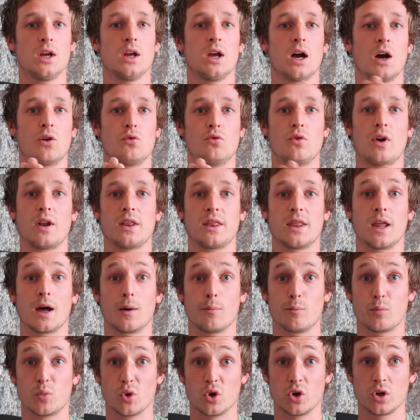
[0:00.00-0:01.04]
I read
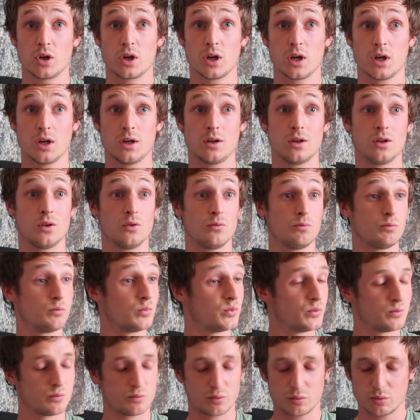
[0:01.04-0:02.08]
that book
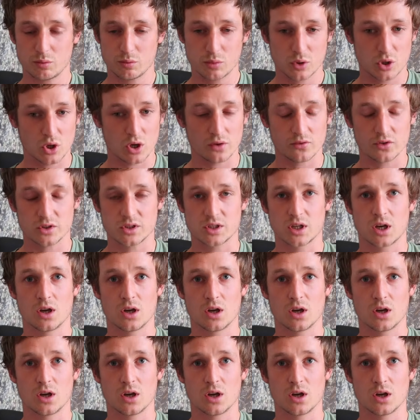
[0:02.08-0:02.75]
cover to